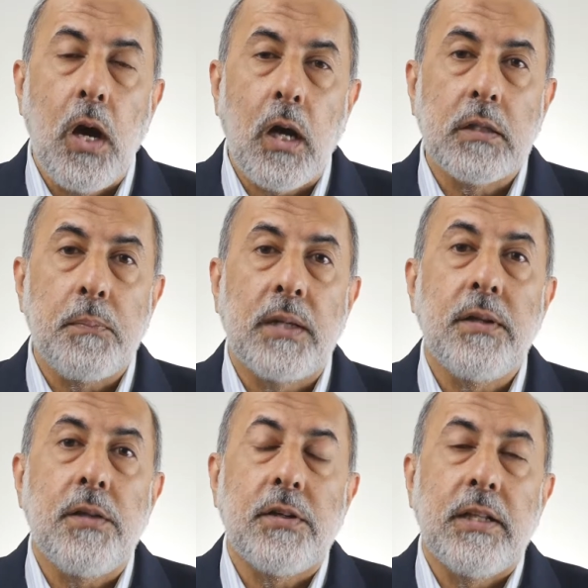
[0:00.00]
Akhtab,
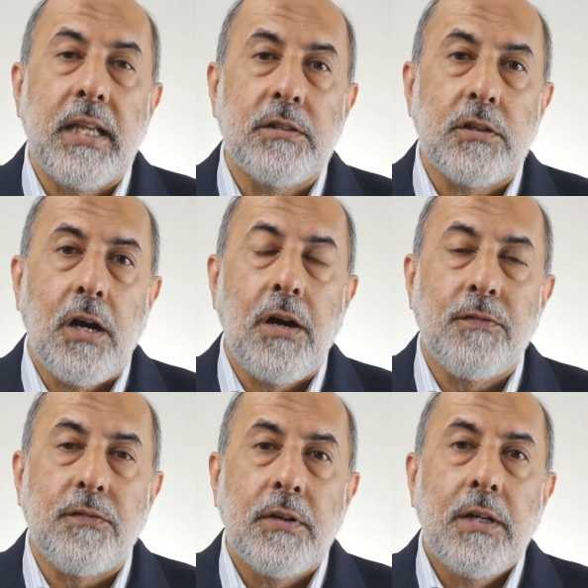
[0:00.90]
another leader
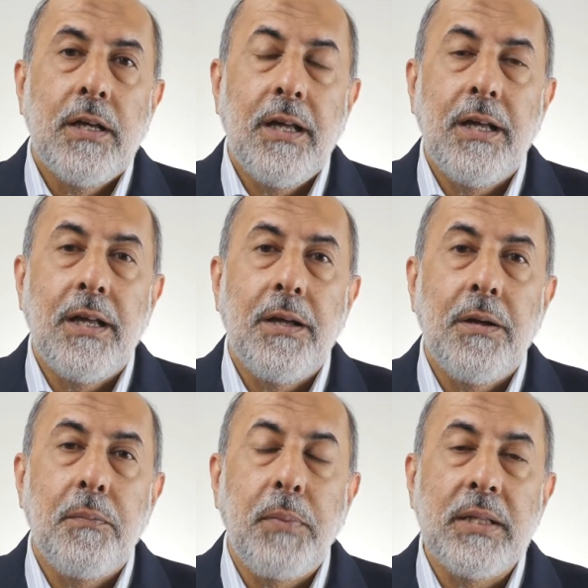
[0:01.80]
of
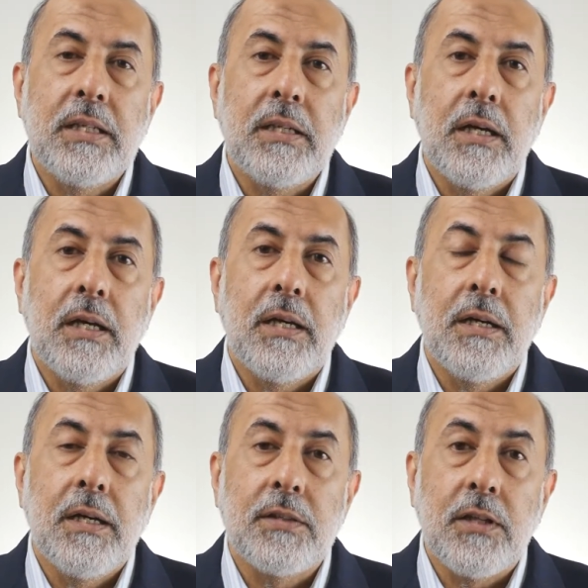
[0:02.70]
Bani
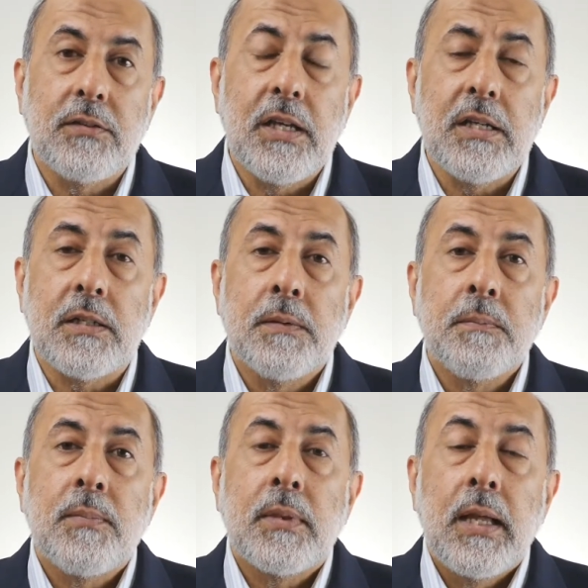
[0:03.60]
al-Nadir.
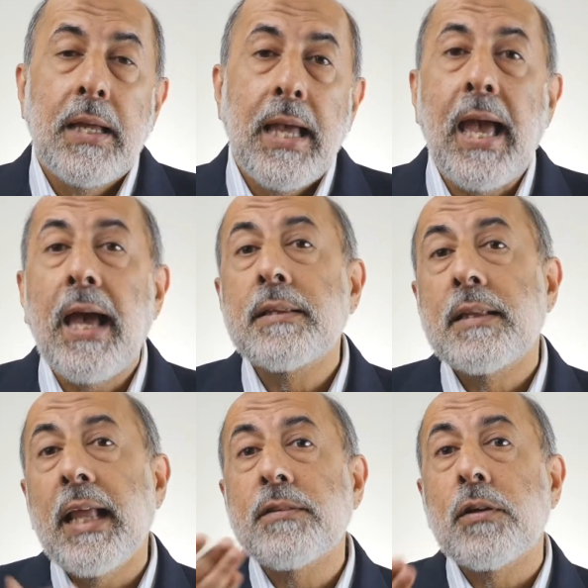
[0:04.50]
And
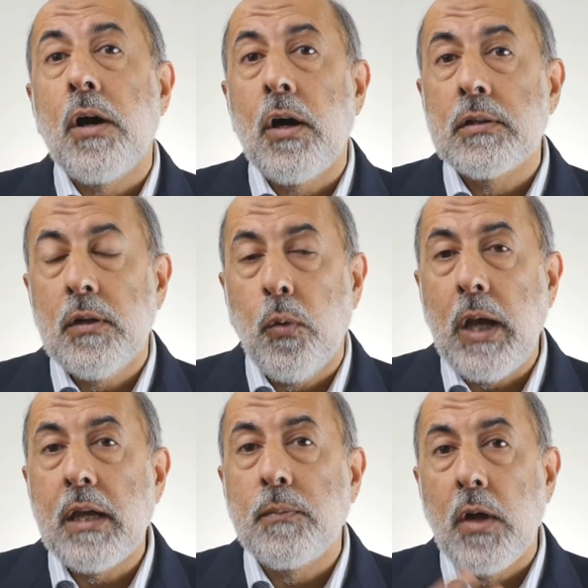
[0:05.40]
later on,
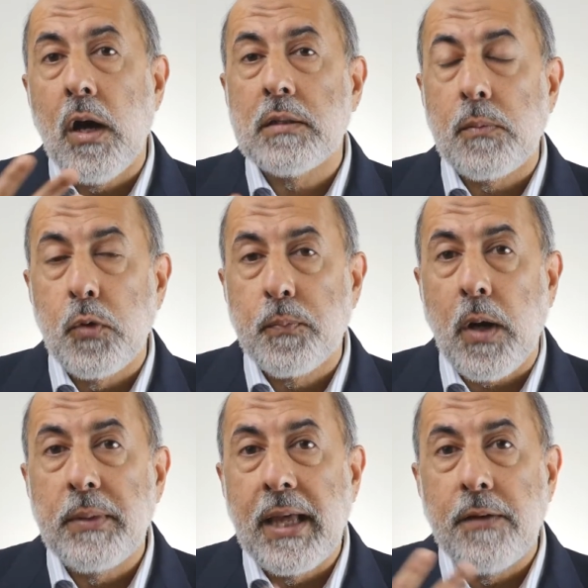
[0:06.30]
Huyay ibn Akhtab, you
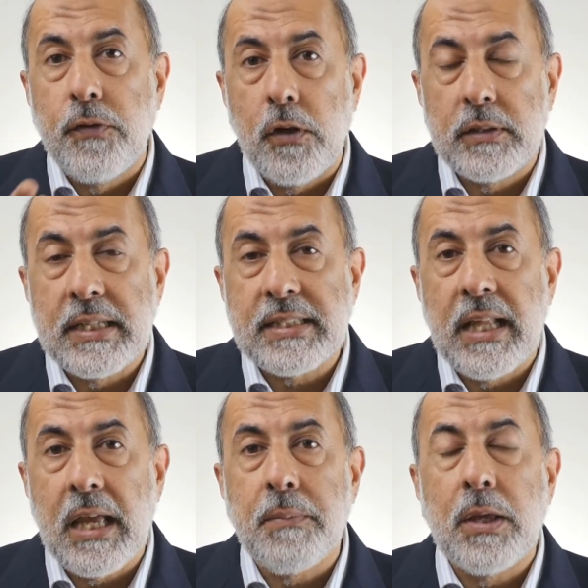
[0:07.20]
probably have heard his
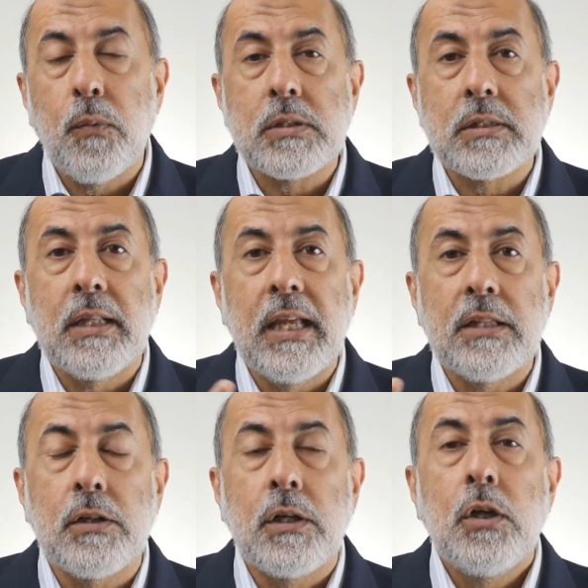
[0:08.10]
name, he was the
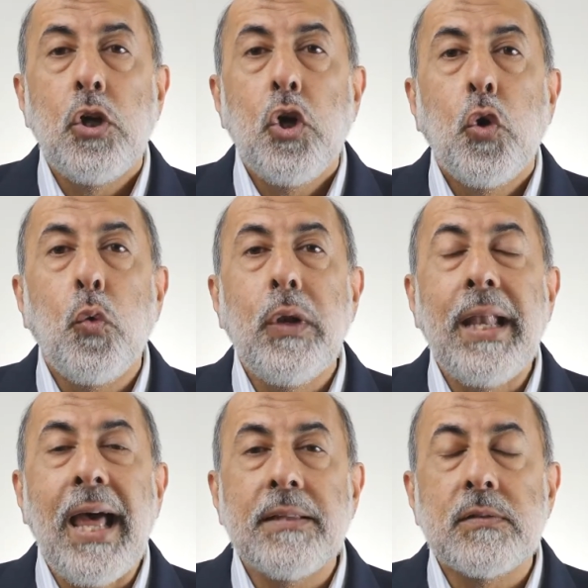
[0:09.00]
leader who
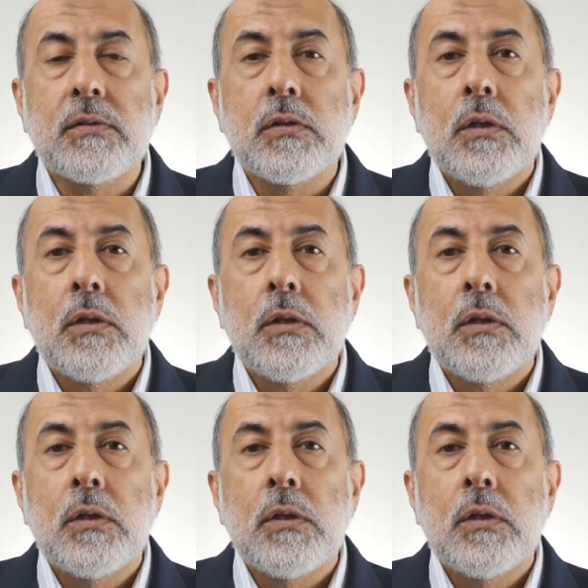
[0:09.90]
led